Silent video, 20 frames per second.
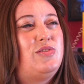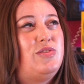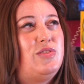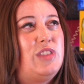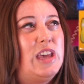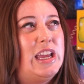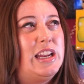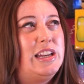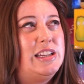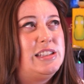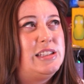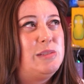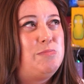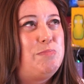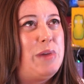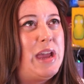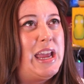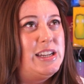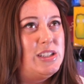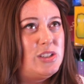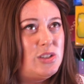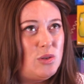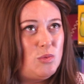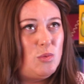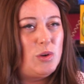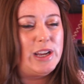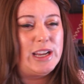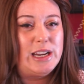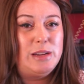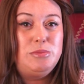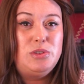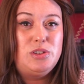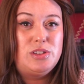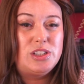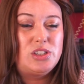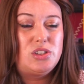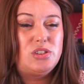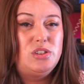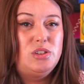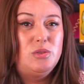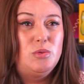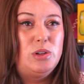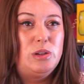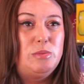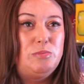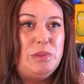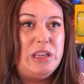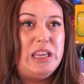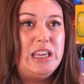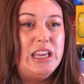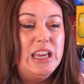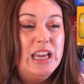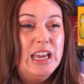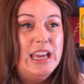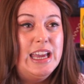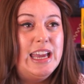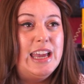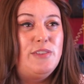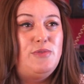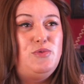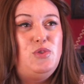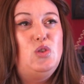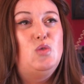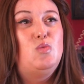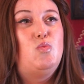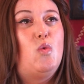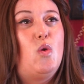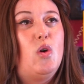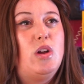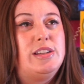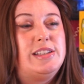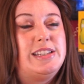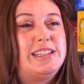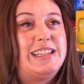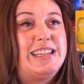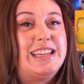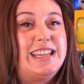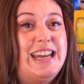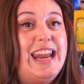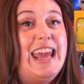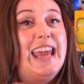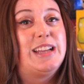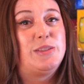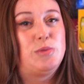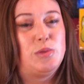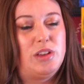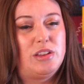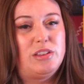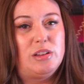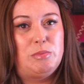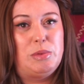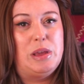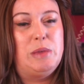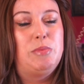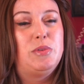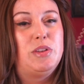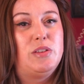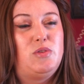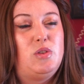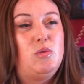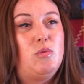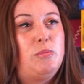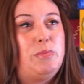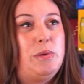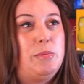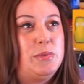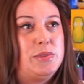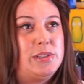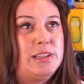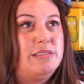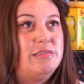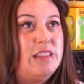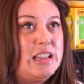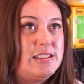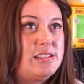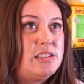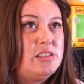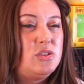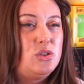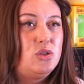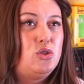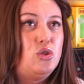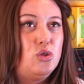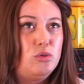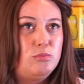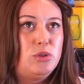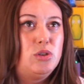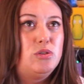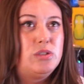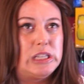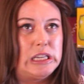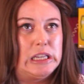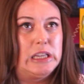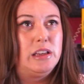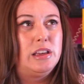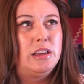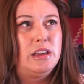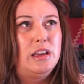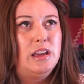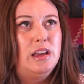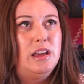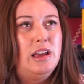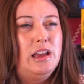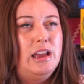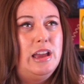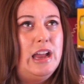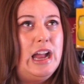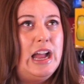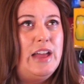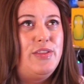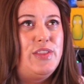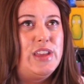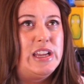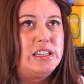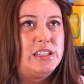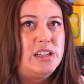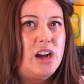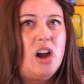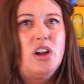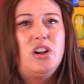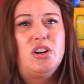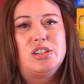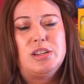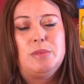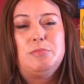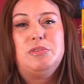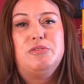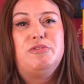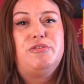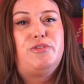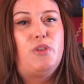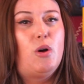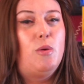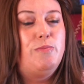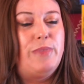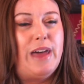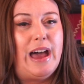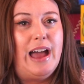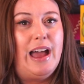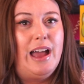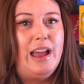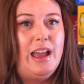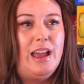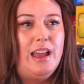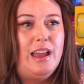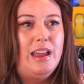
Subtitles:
then depending on what kind of musician you want to be, if you want to connect with other people, if you want people to listen to your music and then garner something from that,